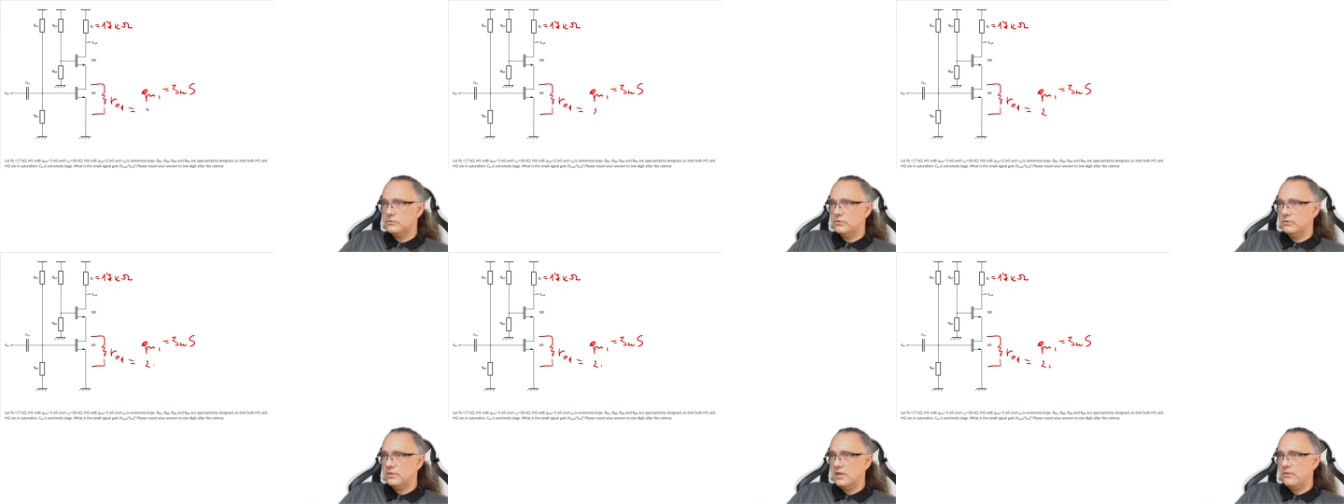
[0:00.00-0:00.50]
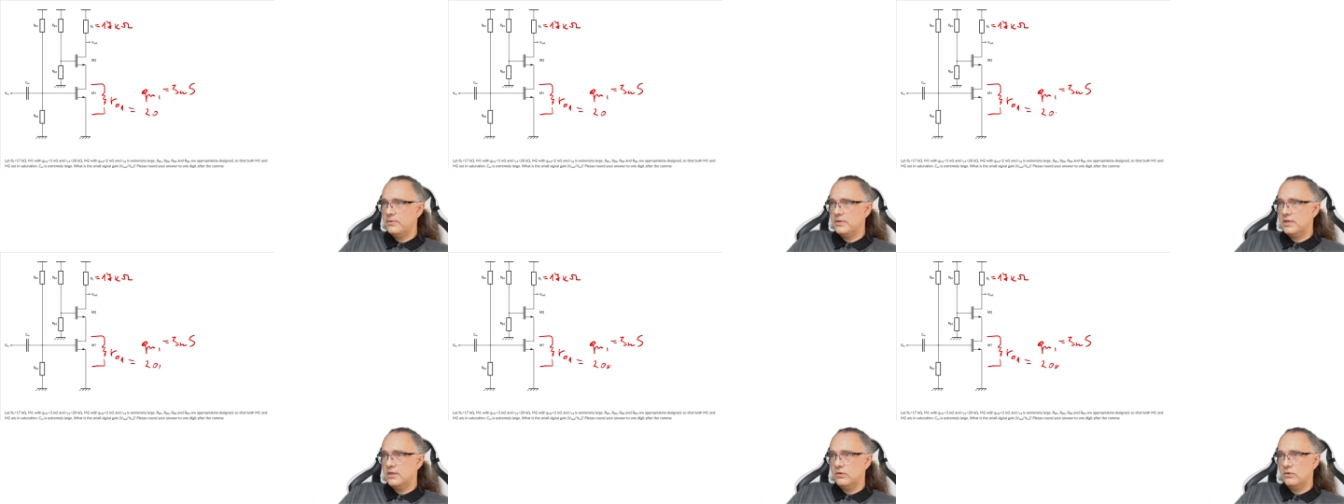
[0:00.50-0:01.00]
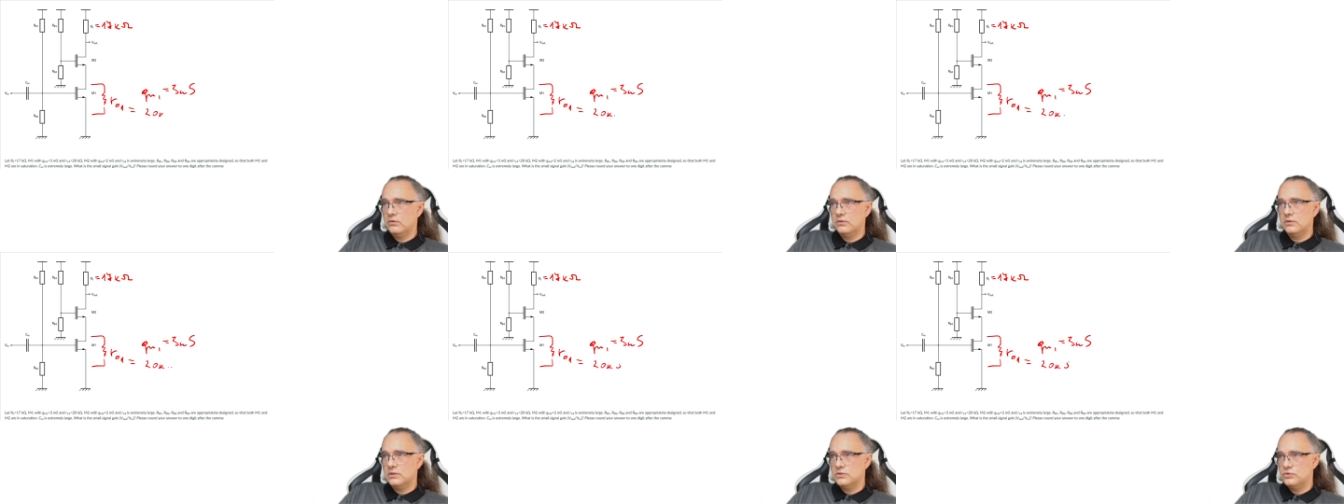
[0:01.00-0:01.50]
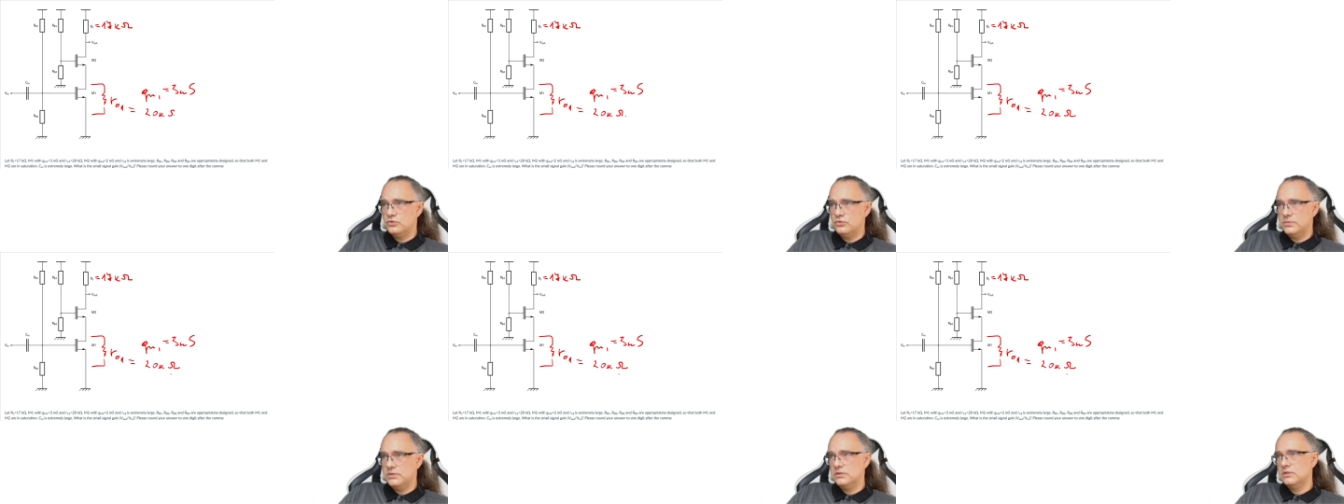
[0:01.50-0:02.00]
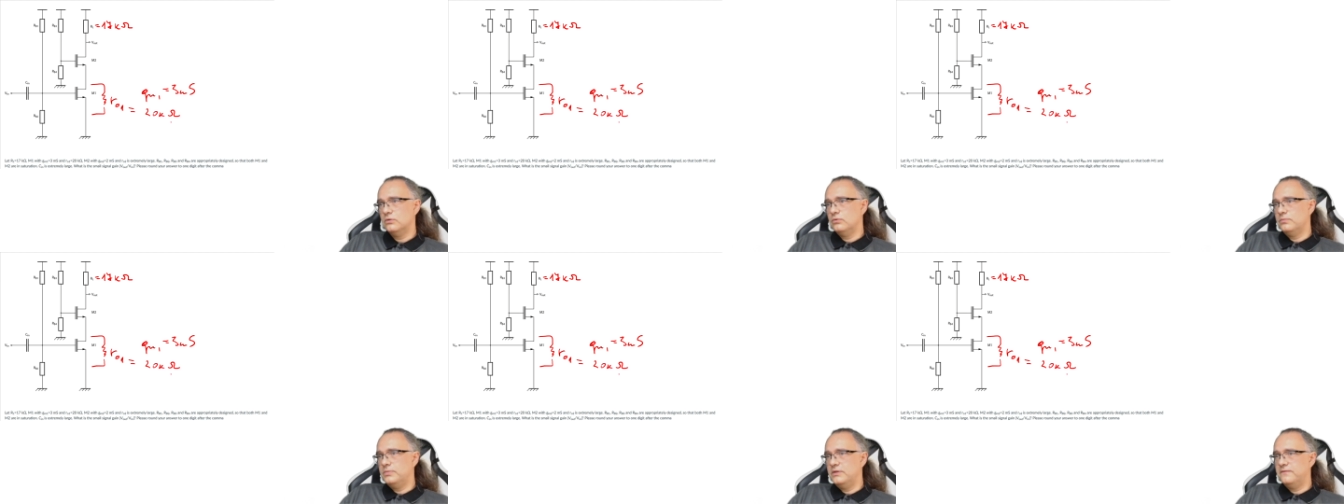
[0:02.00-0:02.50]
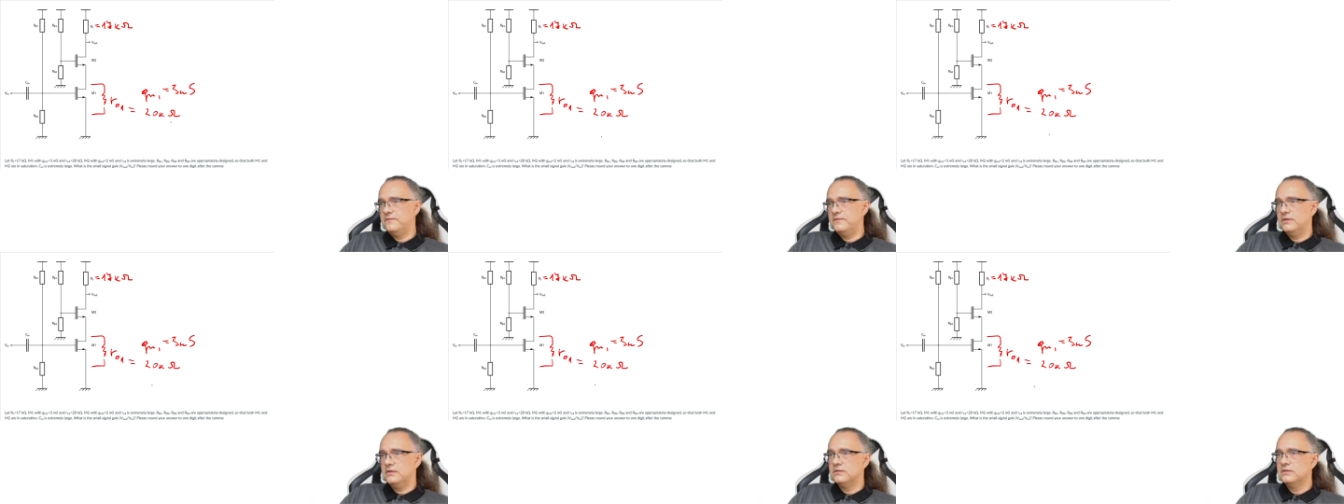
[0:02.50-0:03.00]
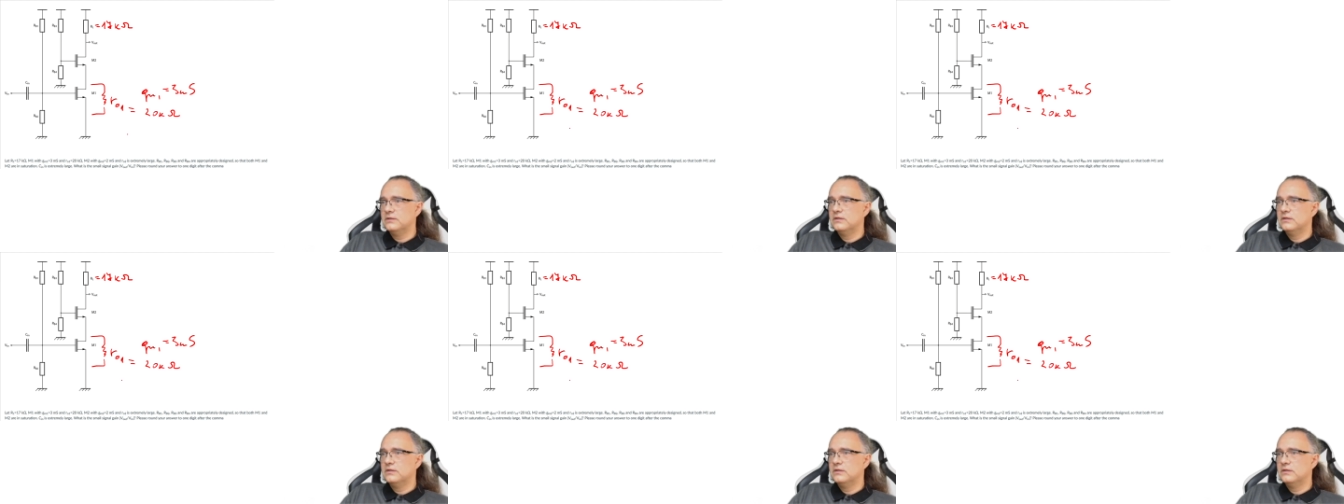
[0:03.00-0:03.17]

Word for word: So now we cannot assume it to be infinite.